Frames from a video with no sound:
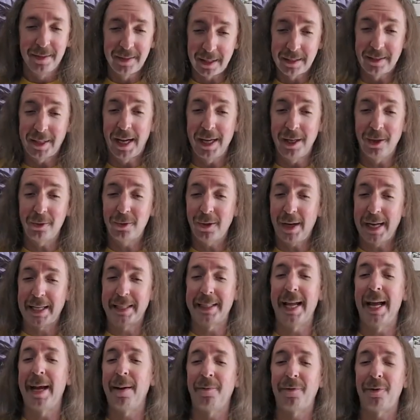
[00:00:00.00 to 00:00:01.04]
The title track,
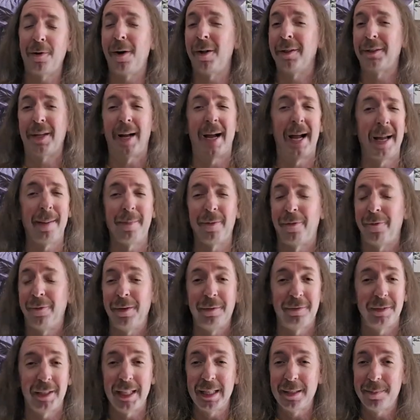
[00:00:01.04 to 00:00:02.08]
Damned for All Time, a
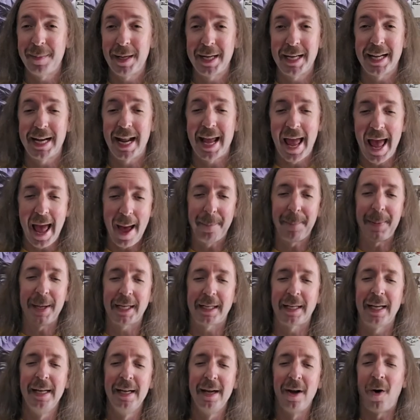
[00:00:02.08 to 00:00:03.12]
15-minute
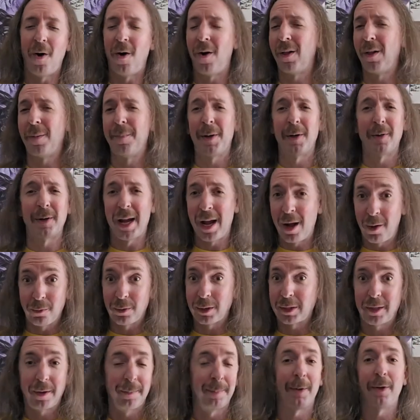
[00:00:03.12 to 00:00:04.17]
epic, all about
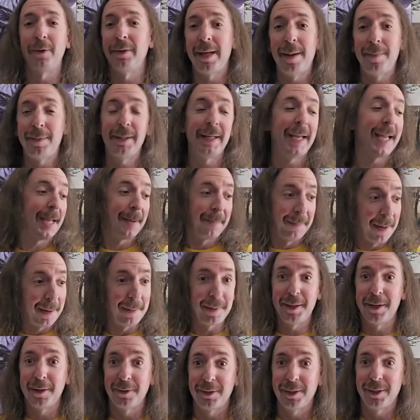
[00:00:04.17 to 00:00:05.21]
Elric of Melnibone. Maybe
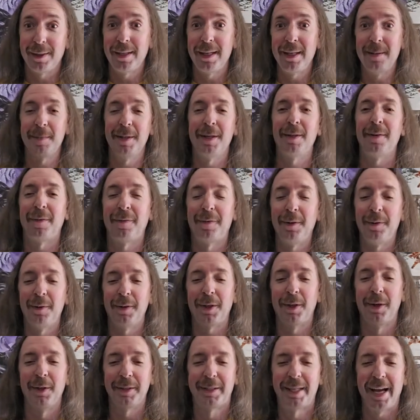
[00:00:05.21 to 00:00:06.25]
there's a theme here, a few
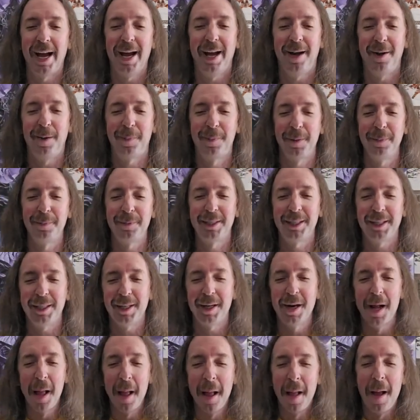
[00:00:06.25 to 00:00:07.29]
of those albums
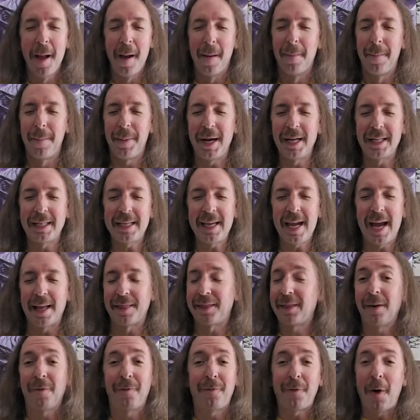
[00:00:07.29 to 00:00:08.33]
here. But yeah,
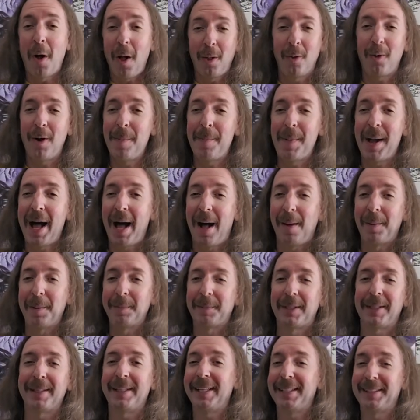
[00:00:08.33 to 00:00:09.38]
the follow-up album
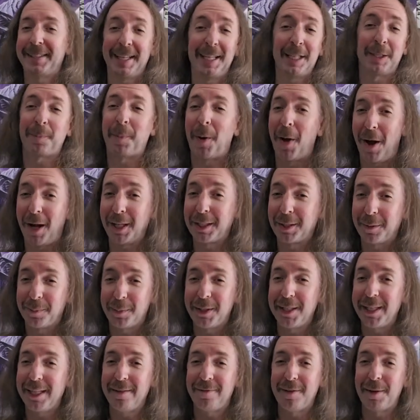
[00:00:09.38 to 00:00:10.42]
to this is
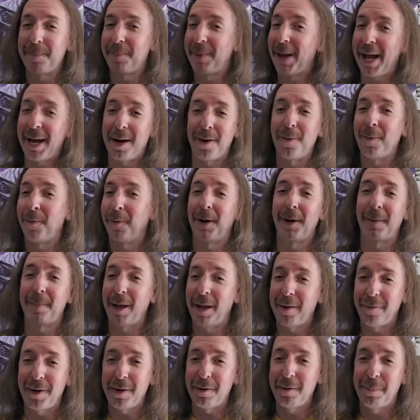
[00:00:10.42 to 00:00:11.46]
possibly even better. One of
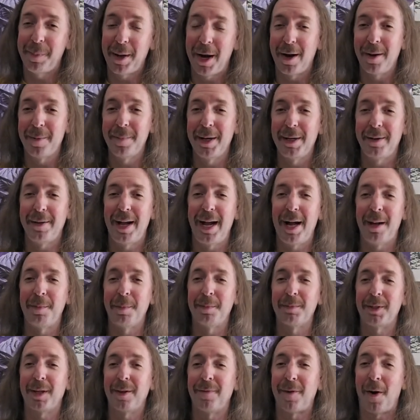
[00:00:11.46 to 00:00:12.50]
my favorite power metal
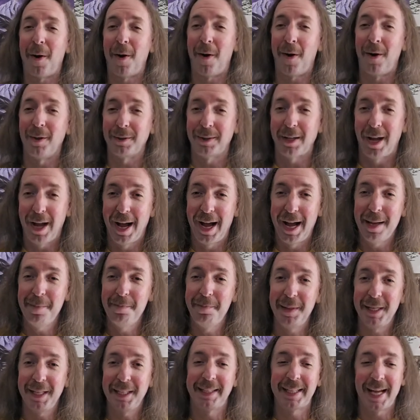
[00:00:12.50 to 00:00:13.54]
albums of all time,
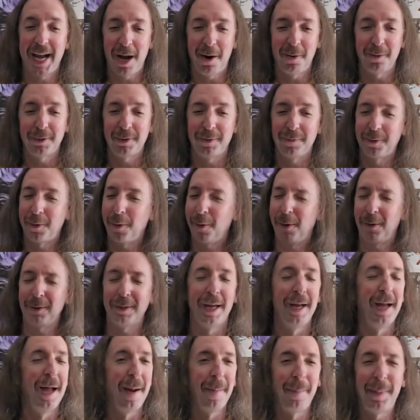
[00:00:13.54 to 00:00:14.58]
being Towers of
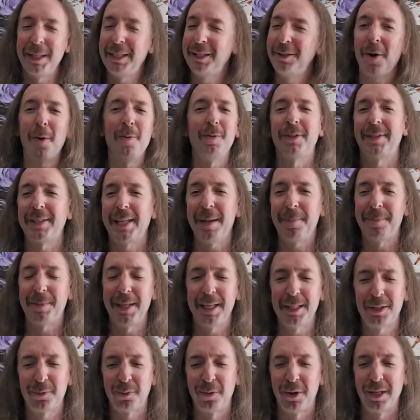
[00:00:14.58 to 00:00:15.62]
Gold. But don't skip
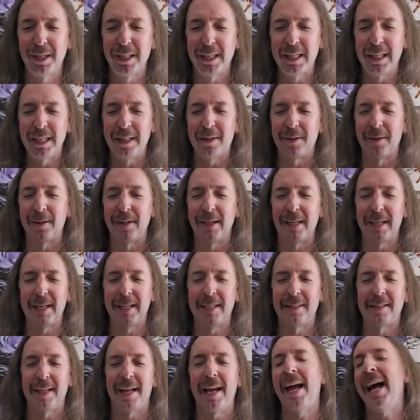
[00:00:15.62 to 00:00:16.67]
this one either.
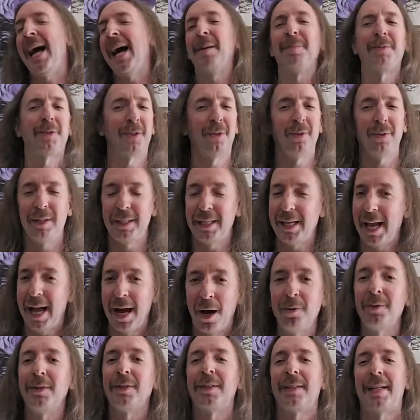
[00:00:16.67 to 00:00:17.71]
It's absolutely
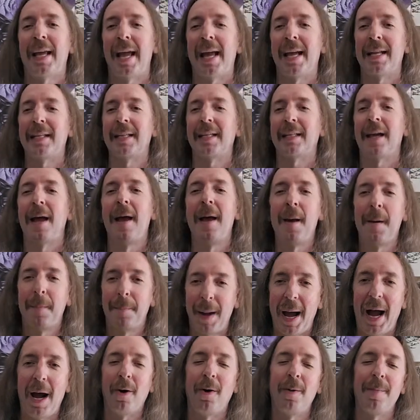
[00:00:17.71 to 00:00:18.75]
outstanding
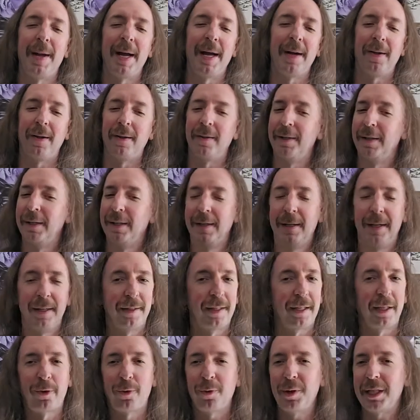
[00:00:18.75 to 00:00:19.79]
power metal.
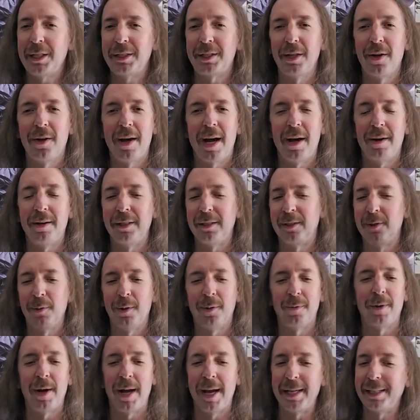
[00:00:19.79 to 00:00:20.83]
The Greeks know how to do
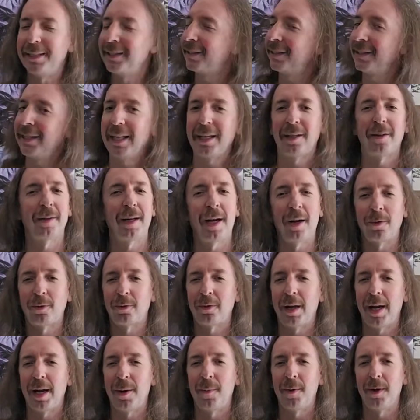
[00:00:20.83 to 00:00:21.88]
it right. Sacred
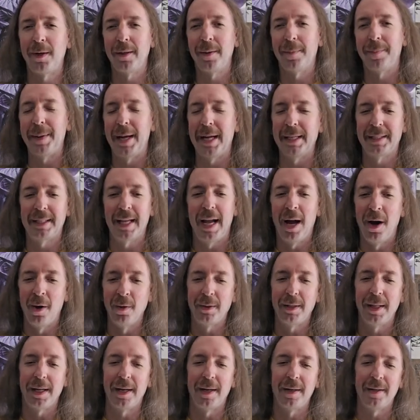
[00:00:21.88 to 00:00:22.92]
Outcry, one of the best
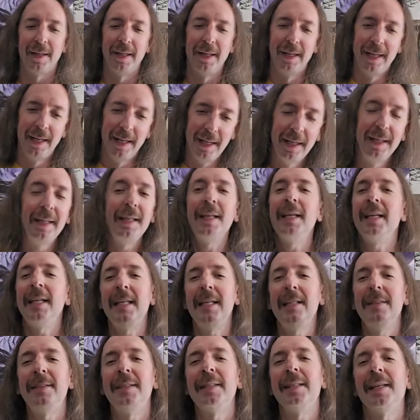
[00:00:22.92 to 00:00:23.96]
out there.
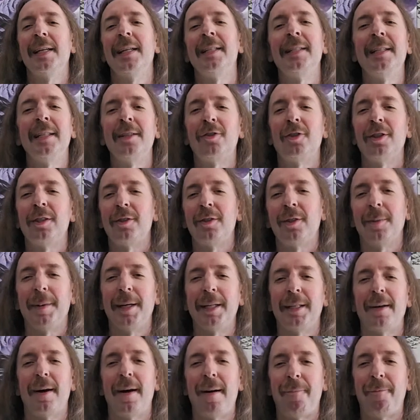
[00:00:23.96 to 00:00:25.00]
Easy addition to my
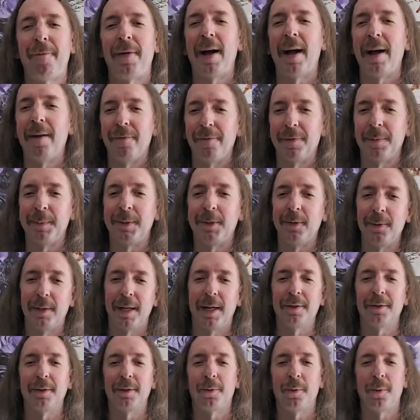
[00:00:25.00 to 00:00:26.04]
top 5 from
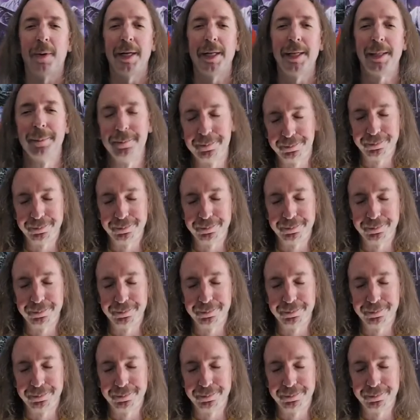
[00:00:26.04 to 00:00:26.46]
2020.